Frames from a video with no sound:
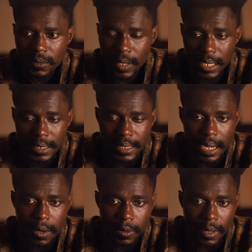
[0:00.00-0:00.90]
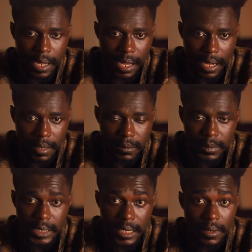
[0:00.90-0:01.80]
list out are
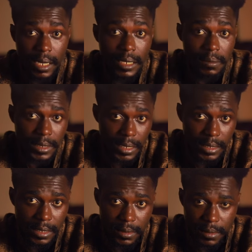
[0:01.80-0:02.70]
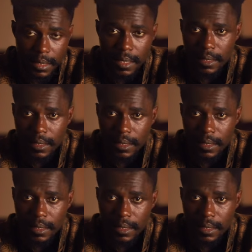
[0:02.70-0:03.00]
general limitations.